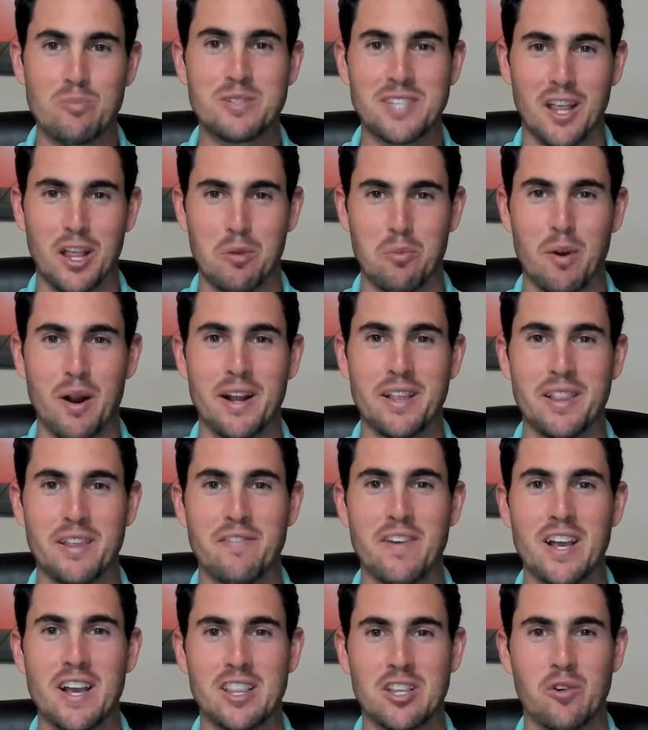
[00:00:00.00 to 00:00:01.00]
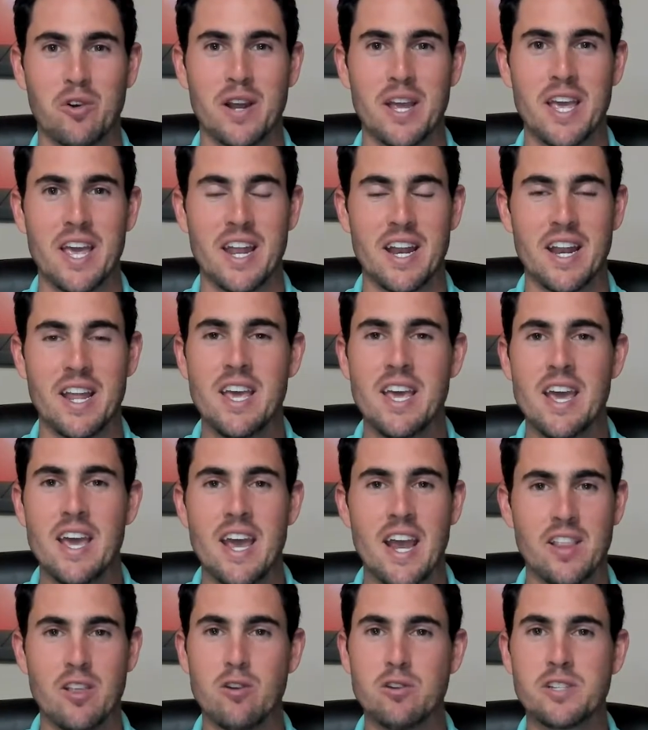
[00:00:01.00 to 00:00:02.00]
celebrating the victory. And
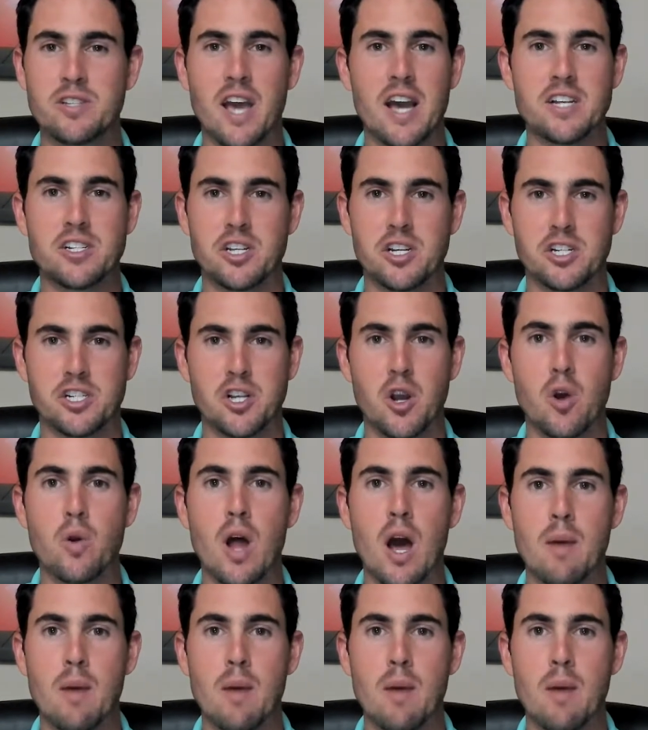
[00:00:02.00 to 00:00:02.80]
those guys just showed